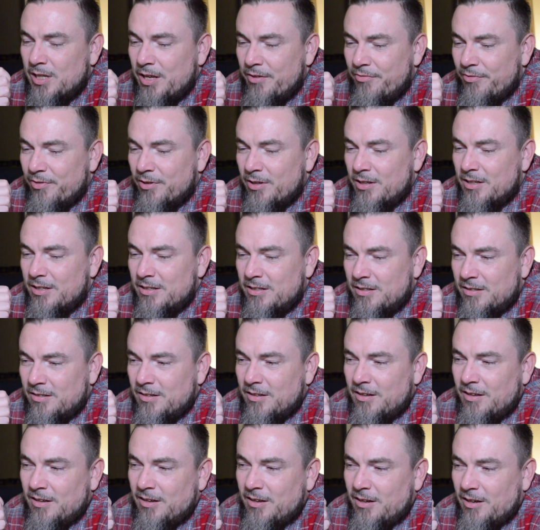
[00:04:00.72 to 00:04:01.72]
definitely.
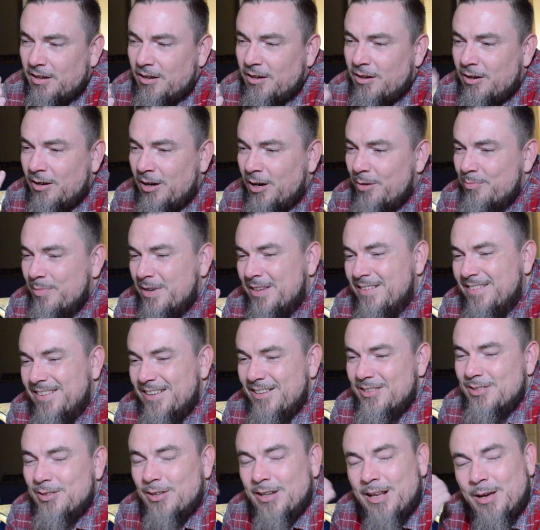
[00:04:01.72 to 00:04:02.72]
I mean,
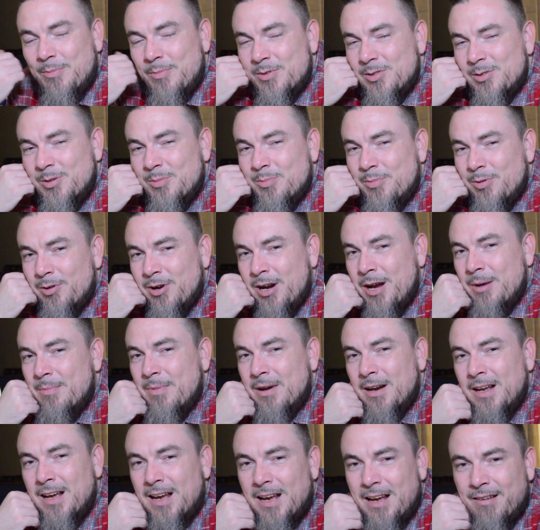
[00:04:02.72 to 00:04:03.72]
it's on Amazon
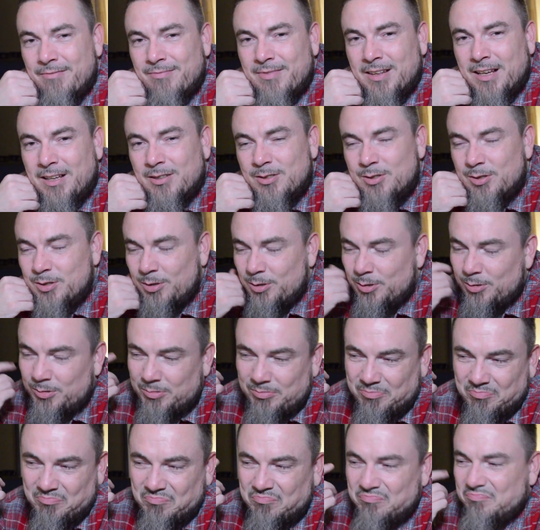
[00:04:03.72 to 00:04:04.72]
Prime and I have that,
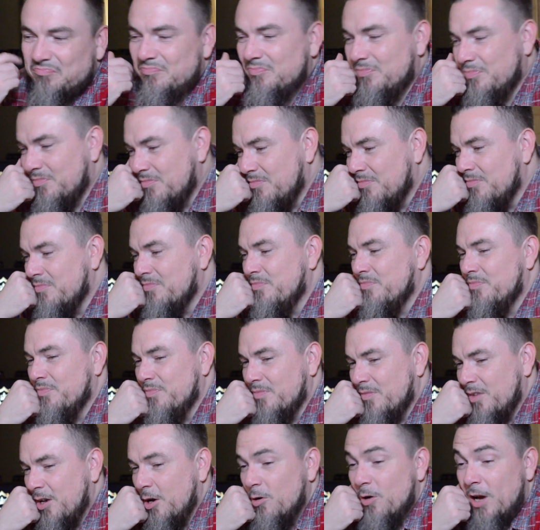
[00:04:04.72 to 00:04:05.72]
so
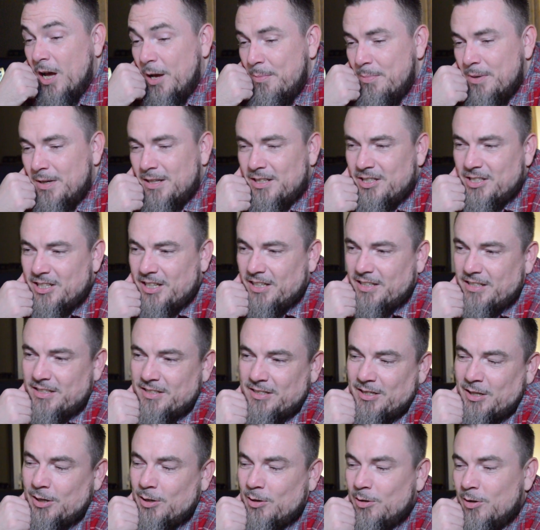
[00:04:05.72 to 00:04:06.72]
I'll happily check
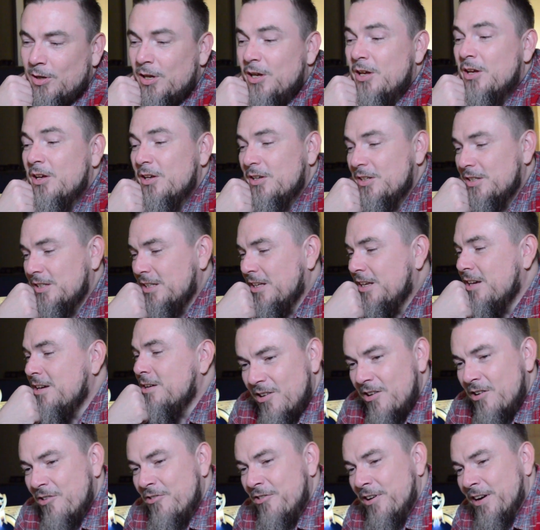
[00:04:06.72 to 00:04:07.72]
this out.
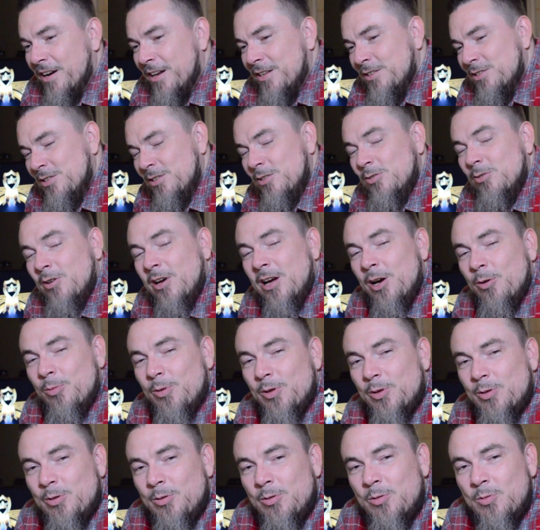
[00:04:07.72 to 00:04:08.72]
Yeah, alright then, so you know how
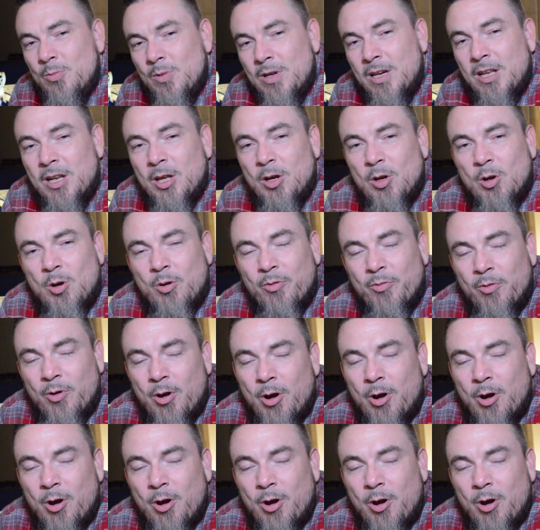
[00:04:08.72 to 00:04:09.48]
we do. We're gonna go for